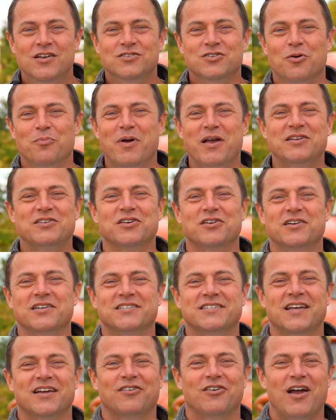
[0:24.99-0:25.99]
So make sure to
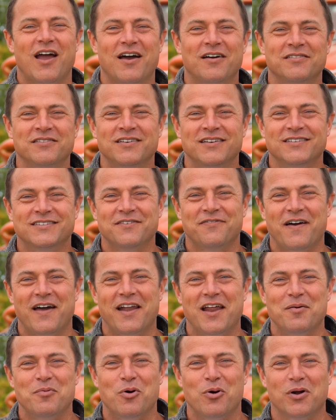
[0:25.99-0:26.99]
stick around to
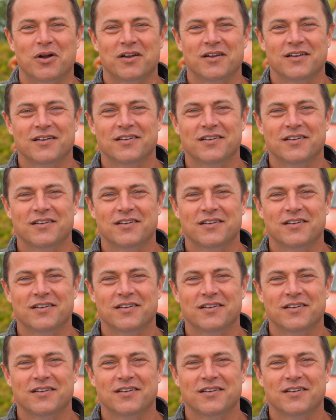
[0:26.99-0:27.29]
find out more.